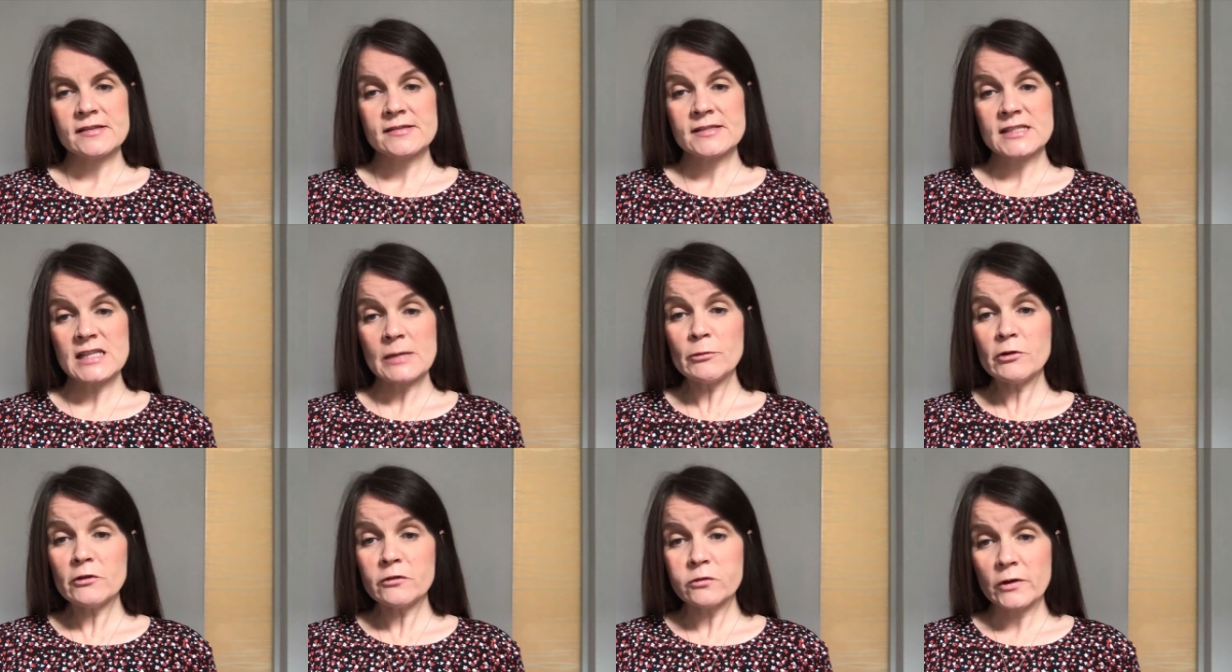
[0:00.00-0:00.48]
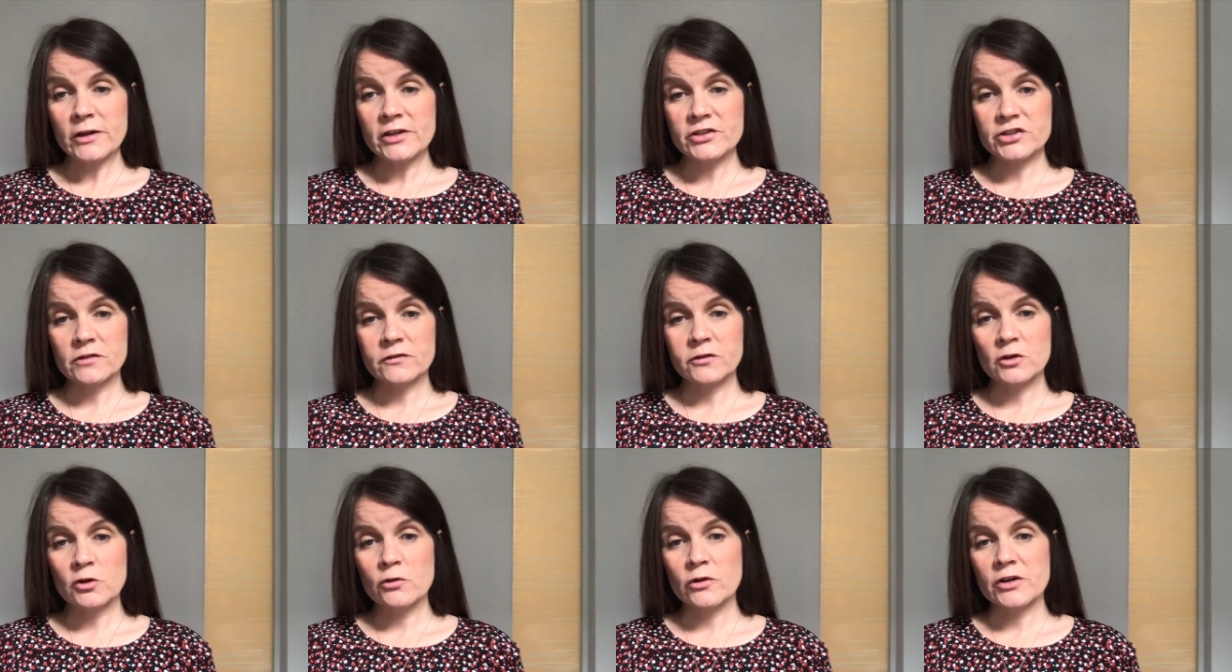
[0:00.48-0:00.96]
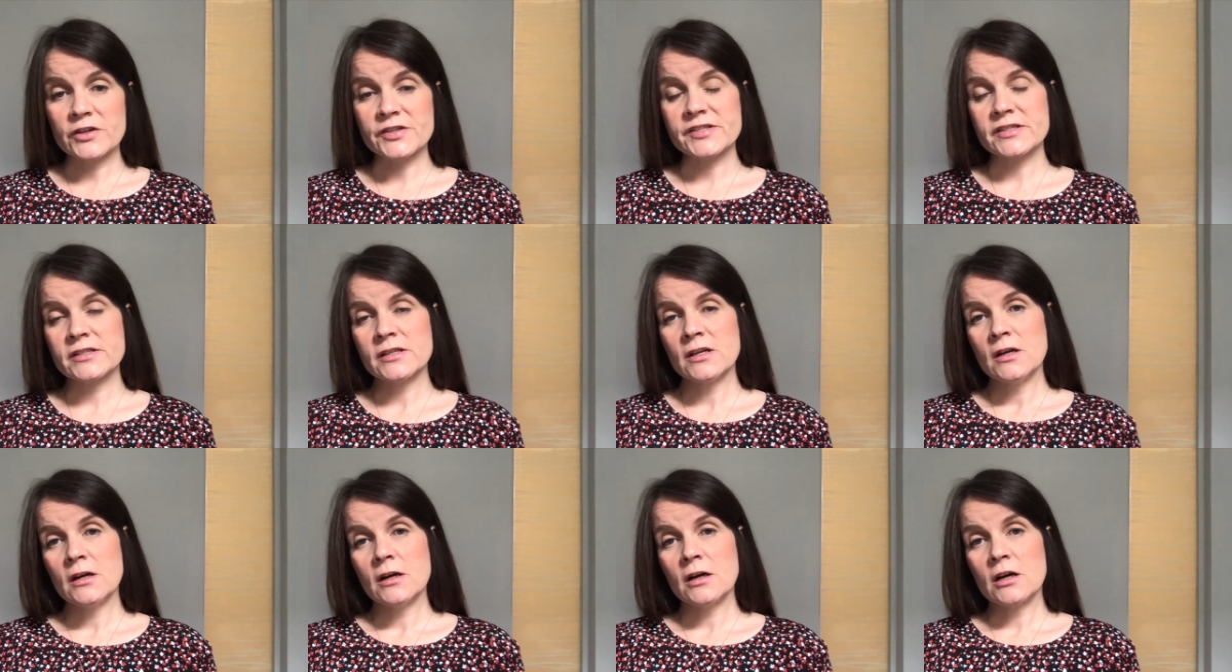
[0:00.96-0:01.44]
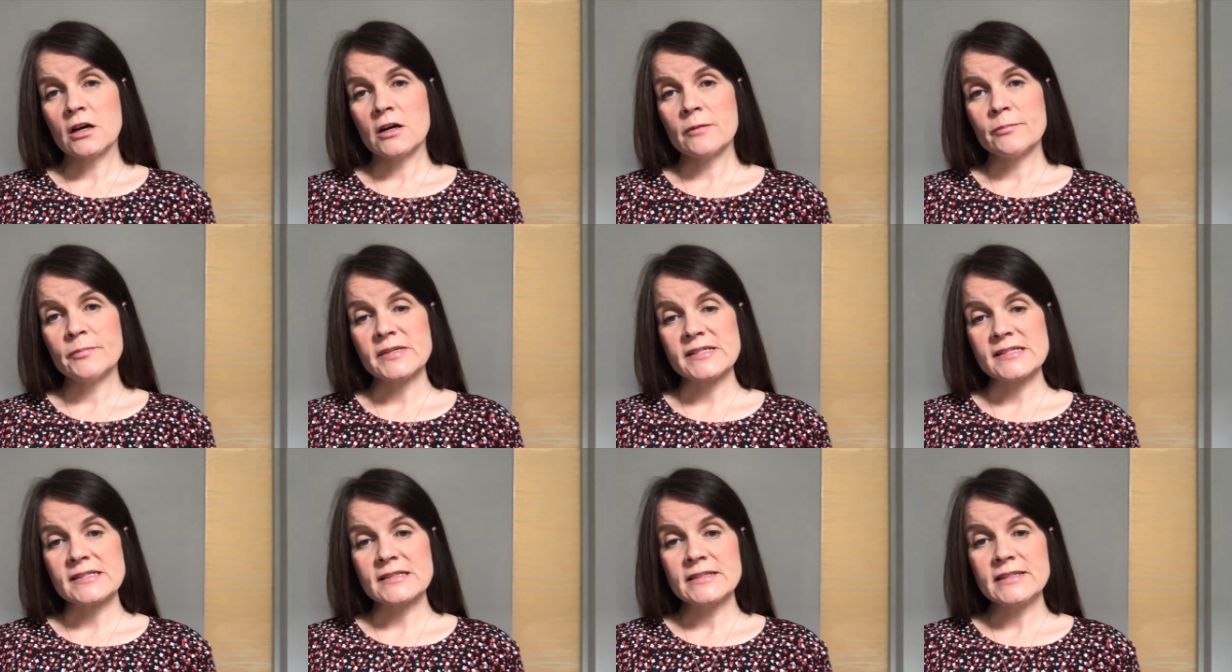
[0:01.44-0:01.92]
some of which, of course, are
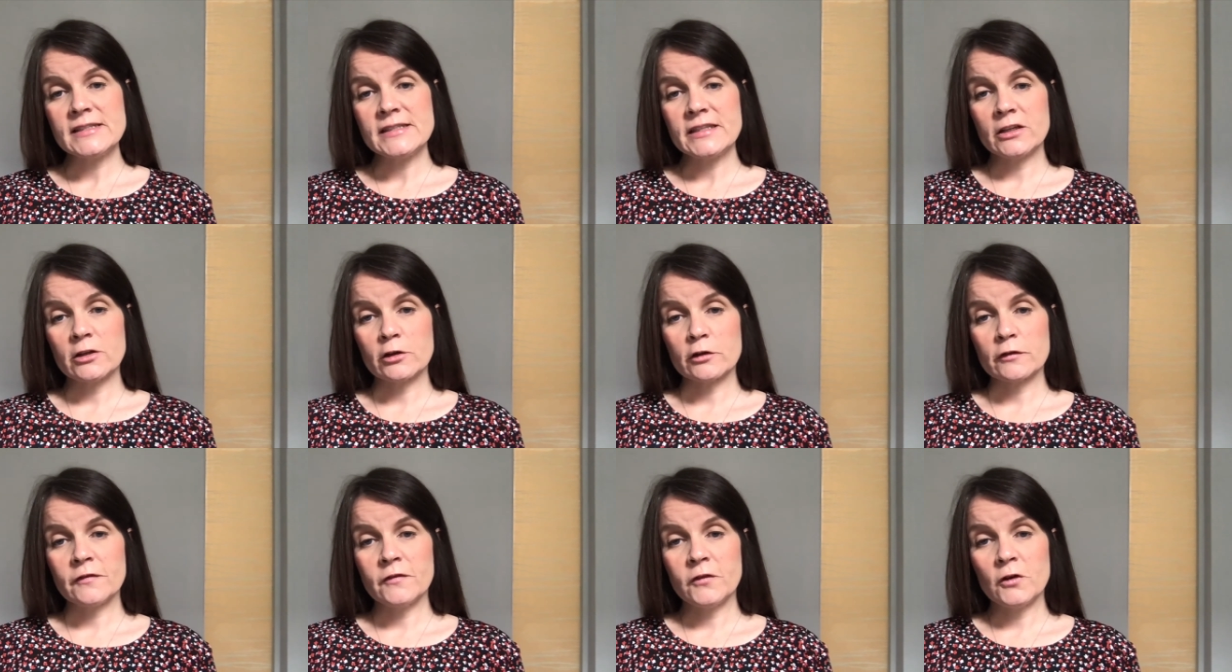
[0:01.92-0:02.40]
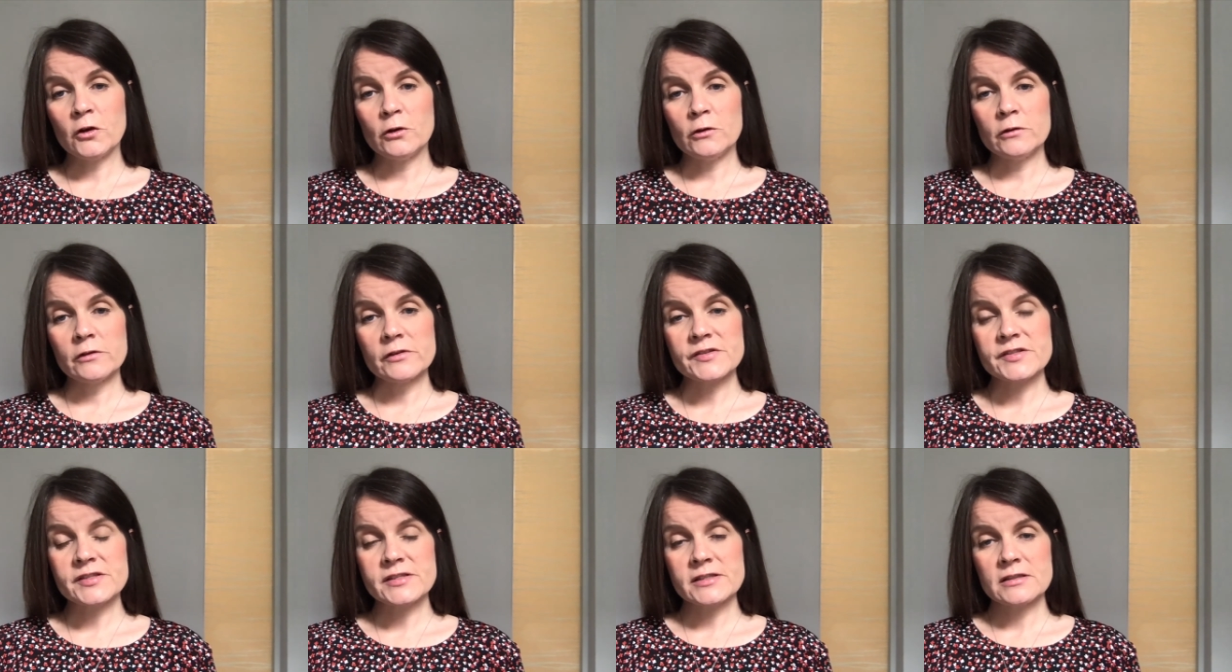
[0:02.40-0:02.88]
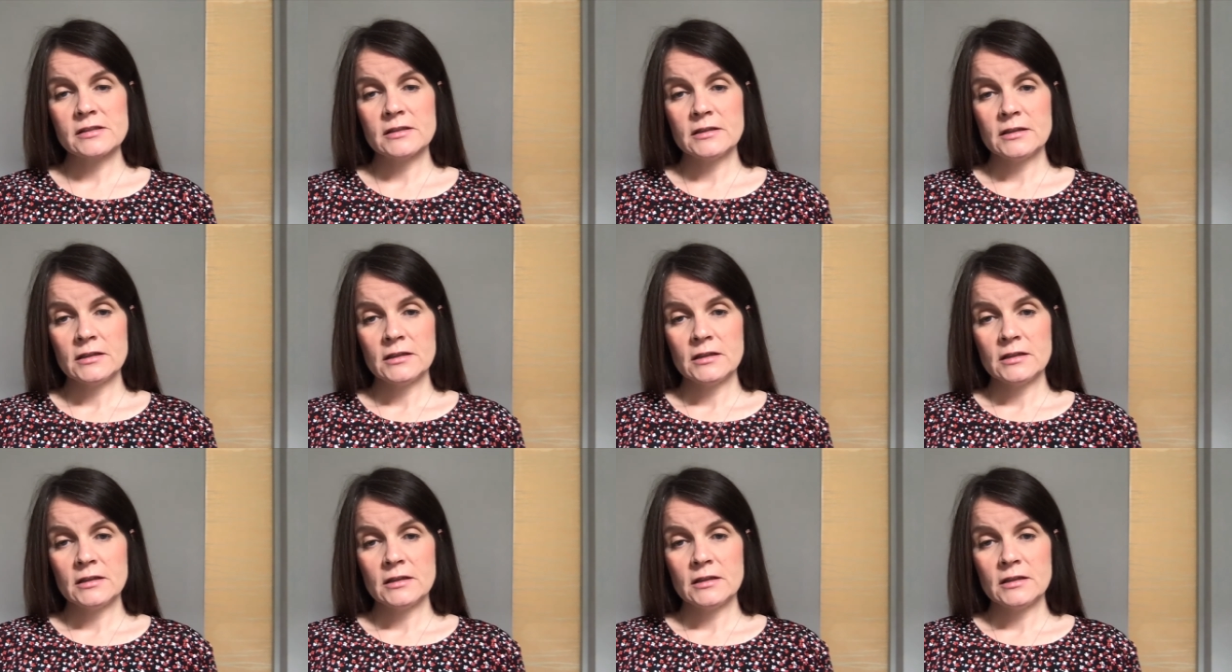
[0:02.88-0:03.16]
misleading or false.